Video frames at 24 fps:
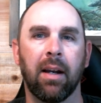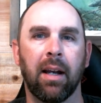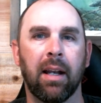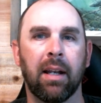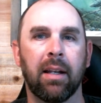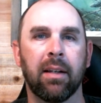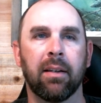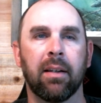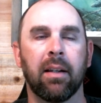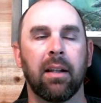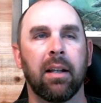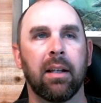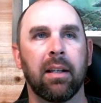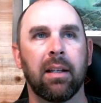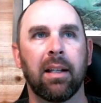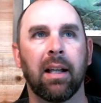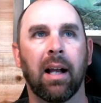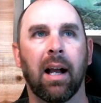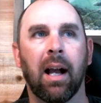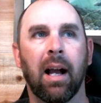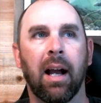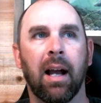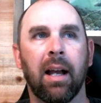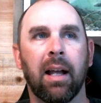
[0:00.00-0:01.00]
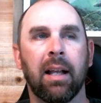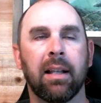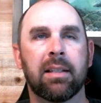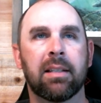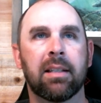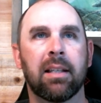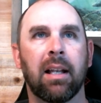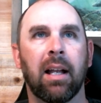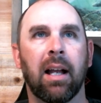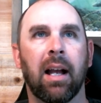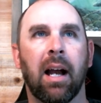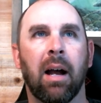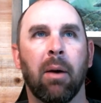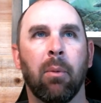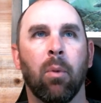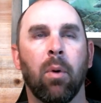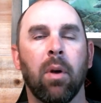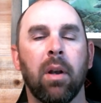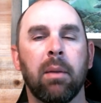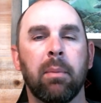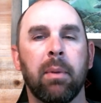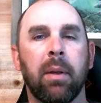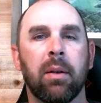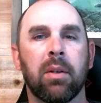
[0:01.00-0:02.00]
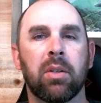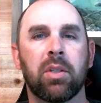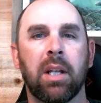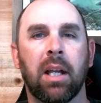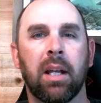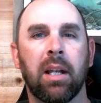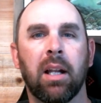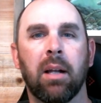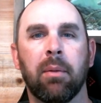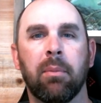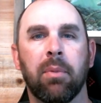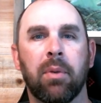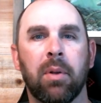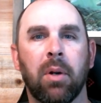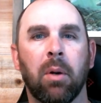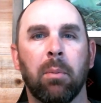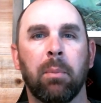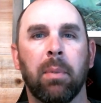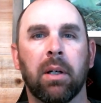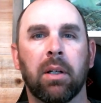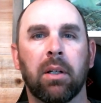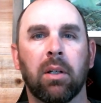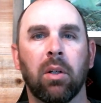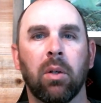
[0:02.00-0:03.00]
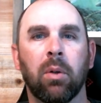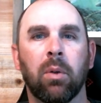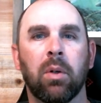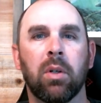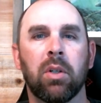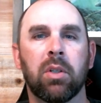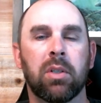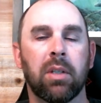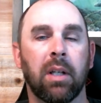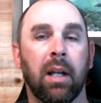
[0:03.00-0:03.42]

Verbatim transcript: And uh, it's I want to be able to stand up and throw bigger lures.